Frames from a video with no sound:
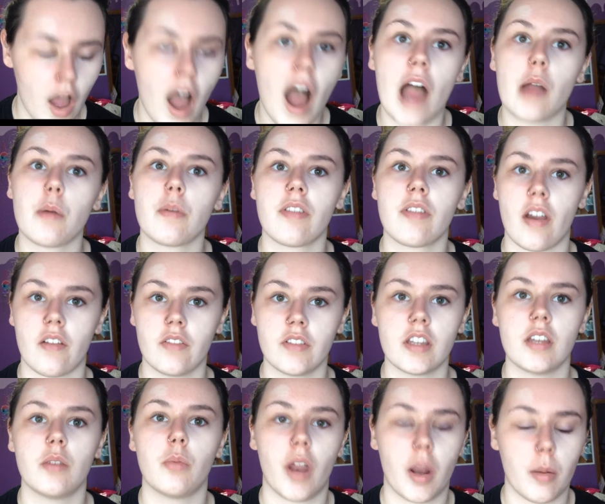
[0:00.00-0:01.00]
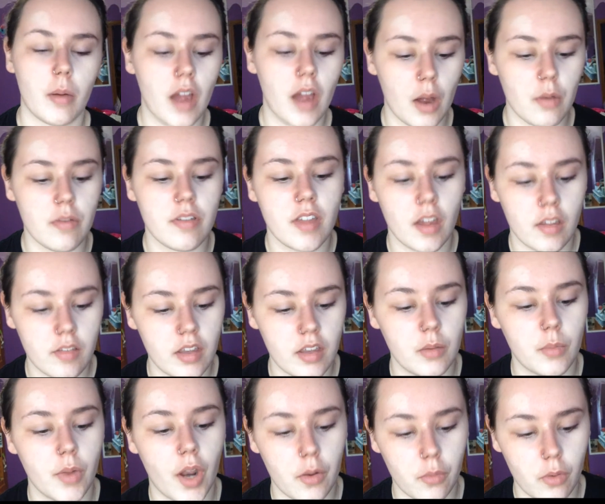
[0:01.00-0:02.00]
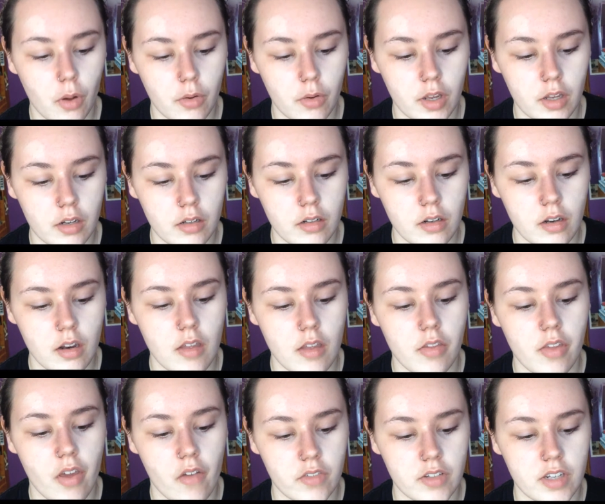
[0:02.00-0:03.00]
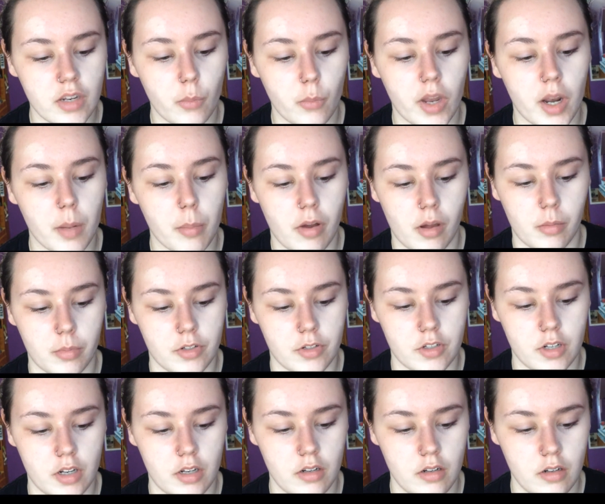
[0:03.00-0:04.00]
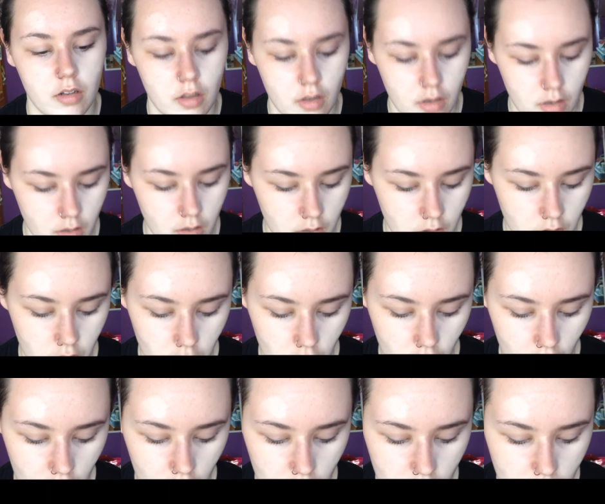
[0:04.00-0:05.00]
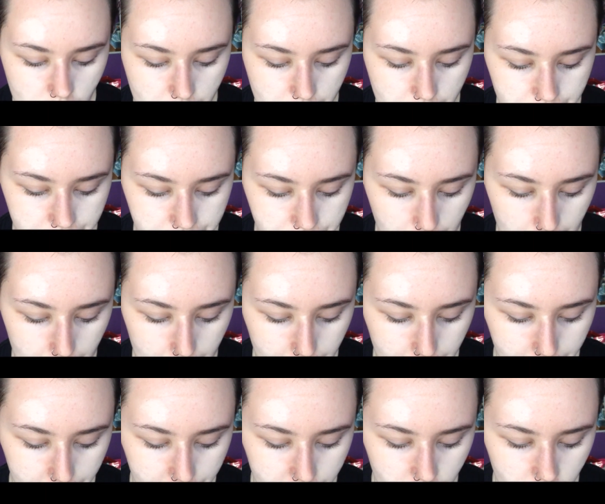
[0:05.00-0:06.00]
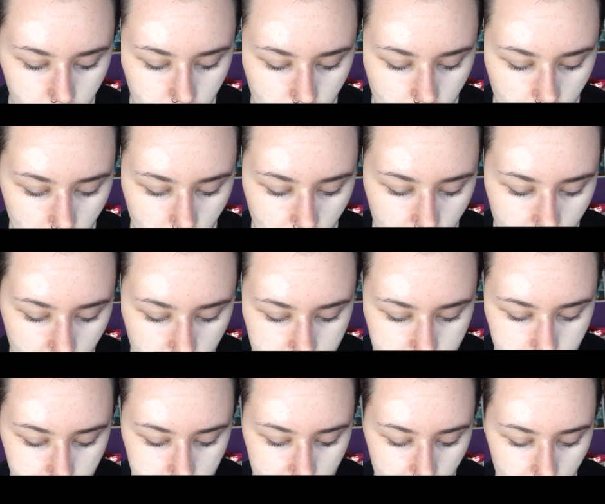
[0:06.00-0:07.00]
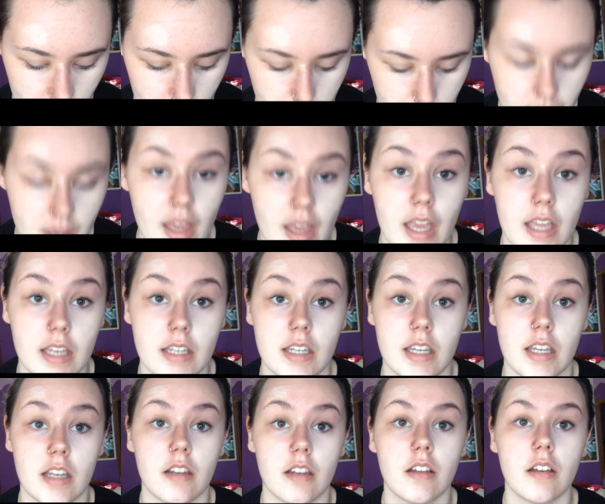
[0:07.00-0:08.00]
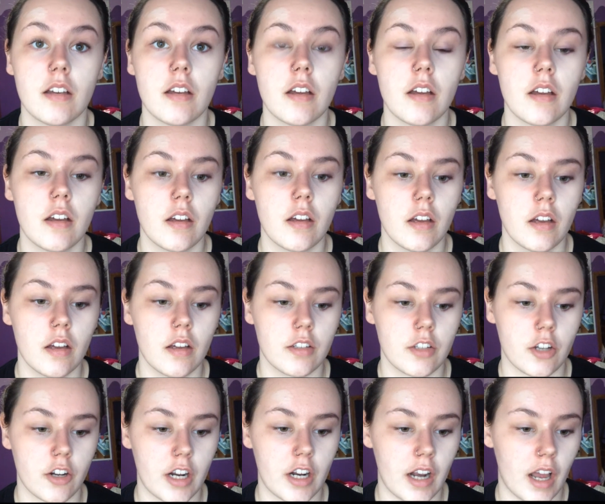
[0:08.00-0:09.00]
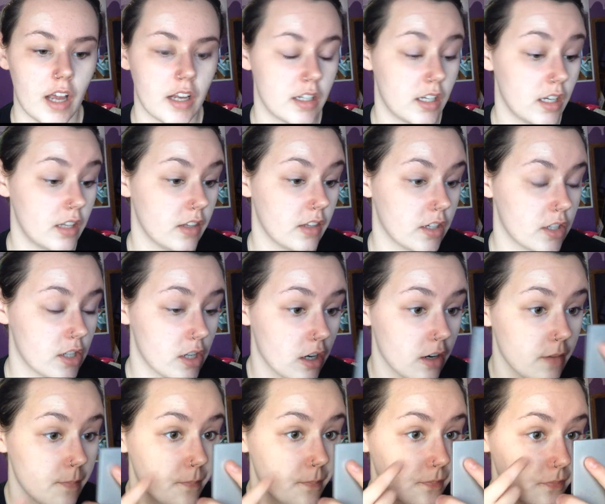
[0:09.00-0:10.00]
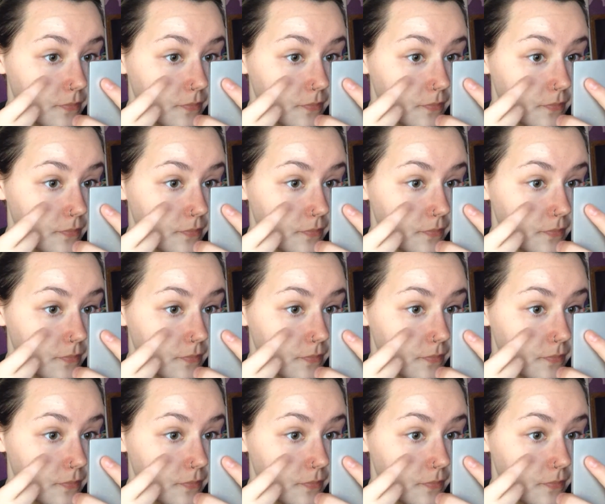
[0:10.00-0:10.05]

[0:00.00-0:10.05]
I was seventeen when I, I was sixteen when I wrote it, seventeen when I published it. Um, and now I'm eighteen, turning nineteen this year.